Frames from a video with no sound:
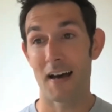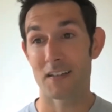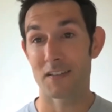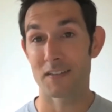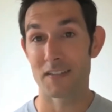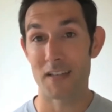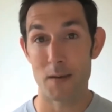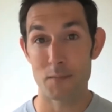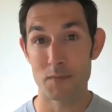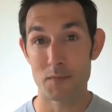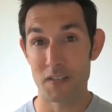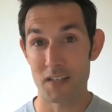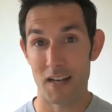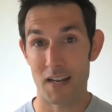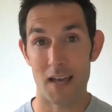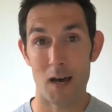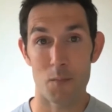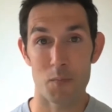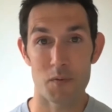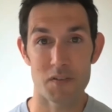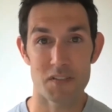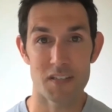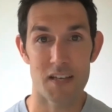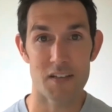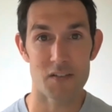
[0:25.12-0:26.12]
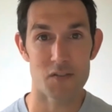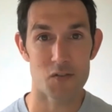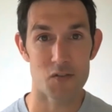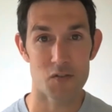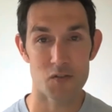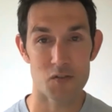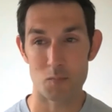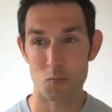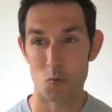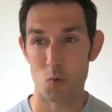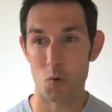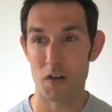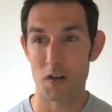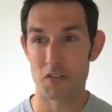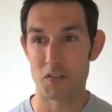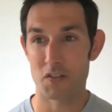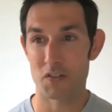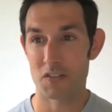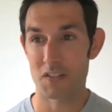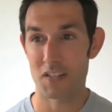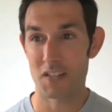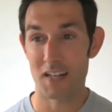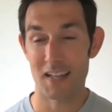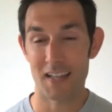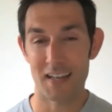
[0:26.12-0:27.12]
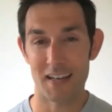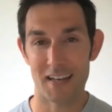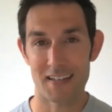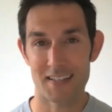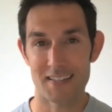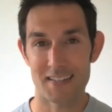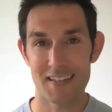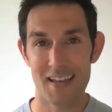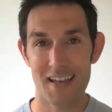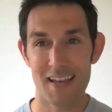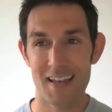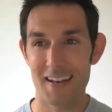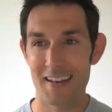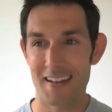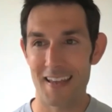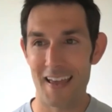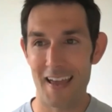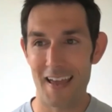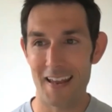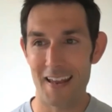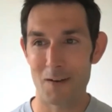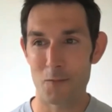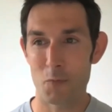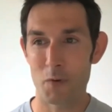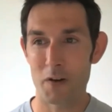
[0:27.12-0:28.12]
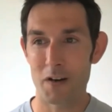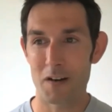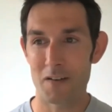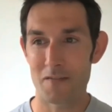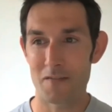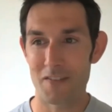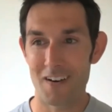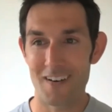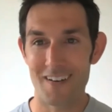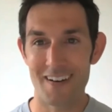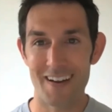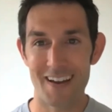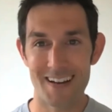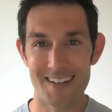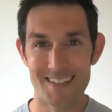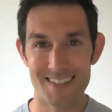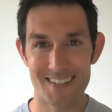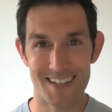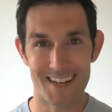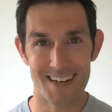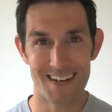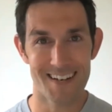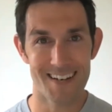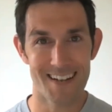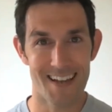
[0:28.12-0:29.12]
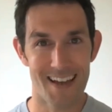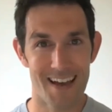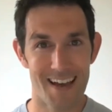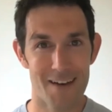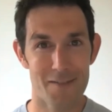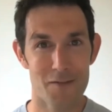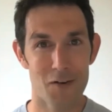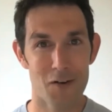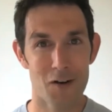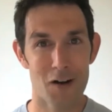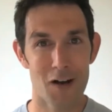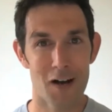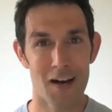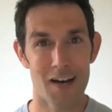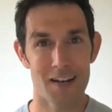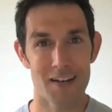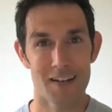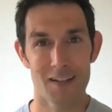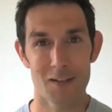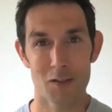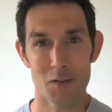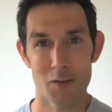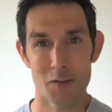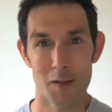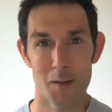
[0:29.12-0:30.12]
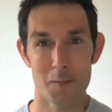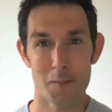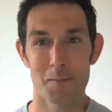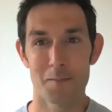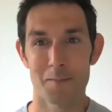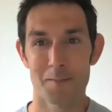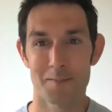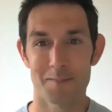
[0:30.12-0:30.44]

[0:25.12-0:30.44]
Deb's going to help us answer some questions today, like I said, and we are very excited to have her on. Hello, Deb.